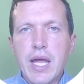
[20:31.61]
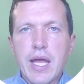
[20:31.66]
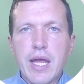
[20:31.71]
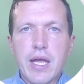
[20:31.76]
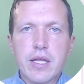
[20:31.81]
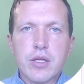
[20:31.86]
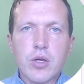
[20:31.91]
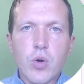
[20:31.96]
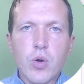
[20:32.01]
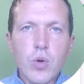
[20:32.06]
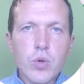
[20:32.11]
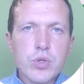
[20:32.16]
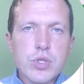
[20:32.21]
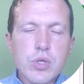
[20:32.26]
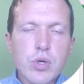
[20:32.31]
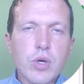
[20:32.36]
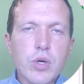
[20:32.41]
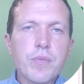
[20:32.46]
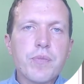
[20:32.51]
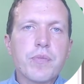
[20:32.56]
And
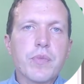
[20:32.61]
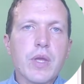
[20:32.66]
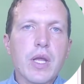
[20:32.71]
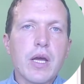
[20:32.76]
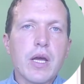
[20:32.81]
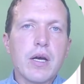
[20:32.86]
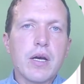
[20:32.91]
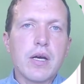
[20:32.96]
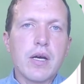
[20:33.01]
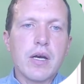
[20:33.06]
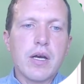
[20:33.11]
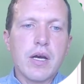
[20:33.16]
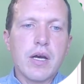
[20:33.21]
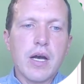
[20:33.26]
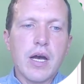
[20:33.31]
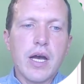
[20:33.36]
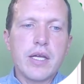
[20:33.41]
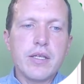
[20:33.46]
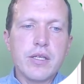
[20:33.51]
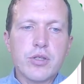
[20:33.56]
also,
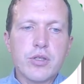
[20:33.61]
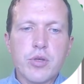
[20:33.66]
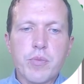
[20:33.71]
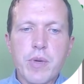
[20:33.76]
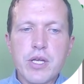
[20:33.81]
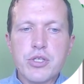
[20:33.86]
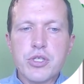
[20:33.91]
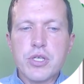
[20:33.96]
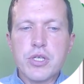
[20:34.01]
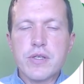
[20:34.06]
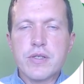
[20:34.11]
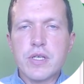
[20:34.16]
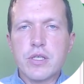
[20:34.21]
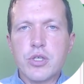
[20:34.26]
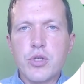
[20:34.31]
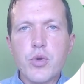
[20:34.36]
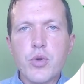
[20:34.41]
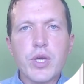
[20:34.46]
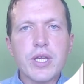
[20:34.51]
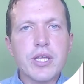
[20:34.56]
I need to mention that
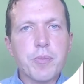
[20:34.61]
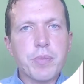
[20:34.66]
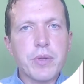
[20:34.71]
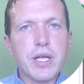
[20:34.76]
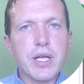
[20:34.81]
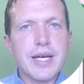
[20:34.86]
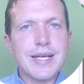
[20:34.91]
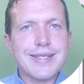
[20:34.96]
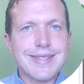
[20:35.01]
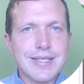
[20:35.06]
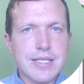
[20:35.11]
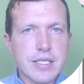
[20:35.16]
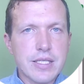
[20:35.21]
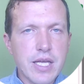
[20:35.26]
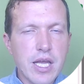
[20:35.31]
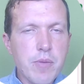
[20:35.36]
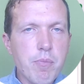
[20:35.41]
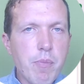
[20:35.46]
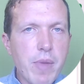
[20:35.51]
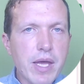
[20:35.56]
you can apply the
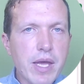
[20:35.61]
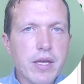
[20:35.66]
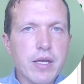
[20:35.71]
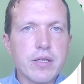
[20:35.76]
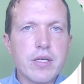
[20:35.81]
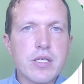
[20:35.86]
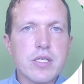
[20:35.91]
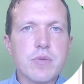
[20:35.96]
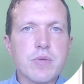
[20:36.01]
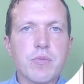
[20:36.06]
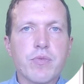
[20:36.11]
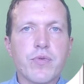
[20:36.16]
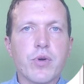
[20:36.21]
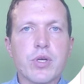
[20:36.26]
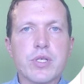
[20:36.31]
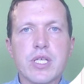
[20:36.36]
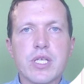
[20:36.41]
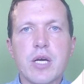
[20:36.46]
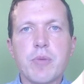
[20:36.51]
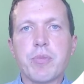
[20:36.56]
same mechanism, for
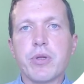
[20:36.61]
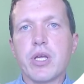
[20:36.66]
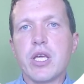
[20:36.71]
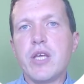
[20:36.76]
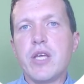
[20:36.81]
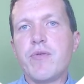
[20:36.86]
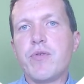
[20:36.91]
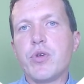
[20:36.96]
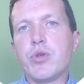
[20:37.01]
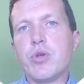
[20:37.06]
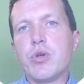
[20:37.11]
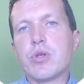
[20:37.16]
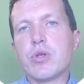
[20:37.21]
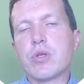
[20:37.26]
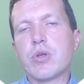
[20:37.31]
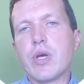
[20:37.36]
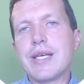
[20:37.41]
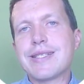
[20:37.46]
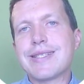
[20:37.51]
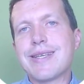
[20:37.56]
example, if you need
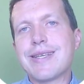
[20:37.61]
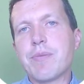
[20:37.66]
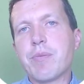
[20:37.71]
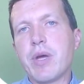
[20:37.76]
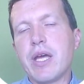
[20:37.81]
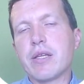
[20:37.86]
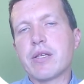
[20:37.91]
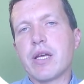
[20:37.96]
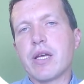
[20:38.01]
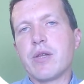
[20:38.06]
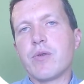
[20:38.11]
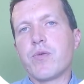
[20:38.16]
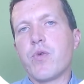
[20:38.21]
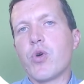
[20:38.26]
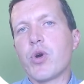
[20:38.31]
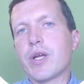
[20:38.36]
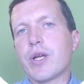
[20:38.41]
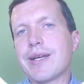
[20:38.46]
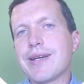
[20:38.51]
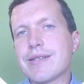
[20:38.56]
to estimate and
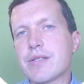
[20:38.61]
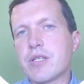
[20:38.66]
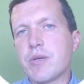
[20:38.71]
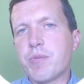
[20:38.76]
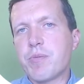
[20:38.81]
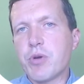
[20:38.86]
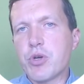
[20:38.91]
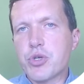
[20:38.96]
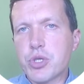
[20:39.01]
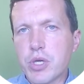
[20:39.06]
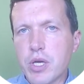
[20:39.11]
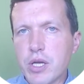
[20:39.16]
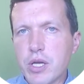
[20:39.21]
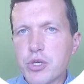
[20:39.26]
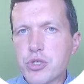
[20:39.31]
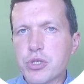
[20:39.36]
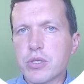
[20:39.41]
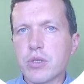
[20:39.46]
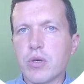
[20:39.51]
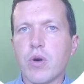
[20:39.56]
forecast
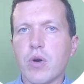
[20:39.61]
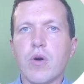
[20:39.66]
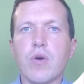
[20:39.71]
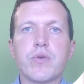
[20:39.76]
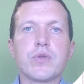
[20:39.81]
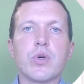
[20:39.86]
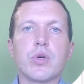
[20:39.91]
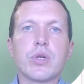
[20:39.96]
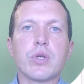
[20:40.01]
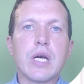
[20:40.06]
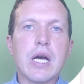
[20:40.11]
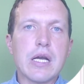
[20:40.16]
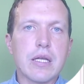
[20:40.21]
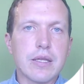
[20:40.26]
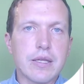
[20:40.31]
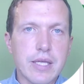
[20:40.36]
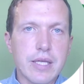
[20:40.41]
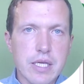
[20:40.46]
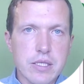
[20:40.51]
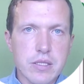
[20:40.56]
depreciation of
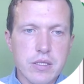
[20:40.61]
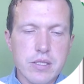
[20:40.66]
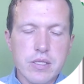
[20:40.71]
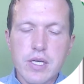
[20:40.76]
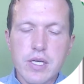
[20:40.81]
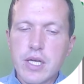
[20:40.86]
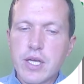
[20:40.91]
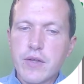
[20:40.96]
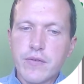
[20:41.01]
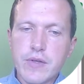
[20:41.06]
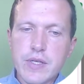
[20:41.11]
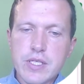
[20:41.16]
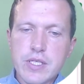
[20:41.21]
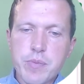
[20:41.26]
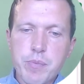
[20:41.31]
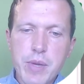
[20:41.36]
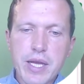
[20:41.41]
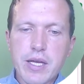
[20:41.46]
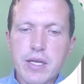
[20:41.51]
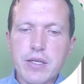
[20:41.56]
non-current assets. This
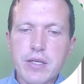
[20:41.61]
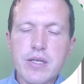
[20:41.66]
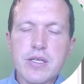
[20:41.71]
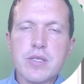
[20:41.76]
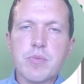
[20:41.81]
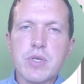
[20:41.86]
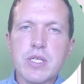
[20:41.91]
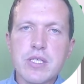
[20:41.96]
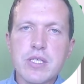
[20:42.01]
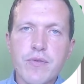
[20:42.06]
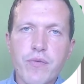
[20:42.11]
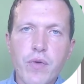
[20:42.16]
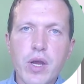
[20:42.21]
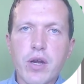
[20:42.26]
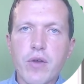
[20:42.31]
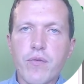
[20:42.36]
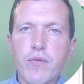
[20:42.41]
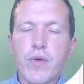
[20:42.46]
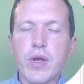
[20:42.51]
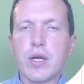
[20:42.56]
mechanism is
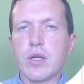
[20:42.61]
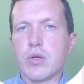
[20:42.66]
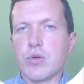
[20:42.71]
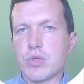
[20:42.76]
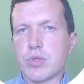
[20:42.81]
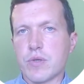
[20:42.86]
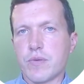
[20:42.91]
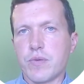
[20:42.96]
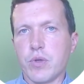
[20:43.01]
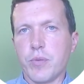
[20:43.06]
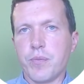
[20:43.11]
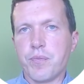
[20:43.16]
very, very useful.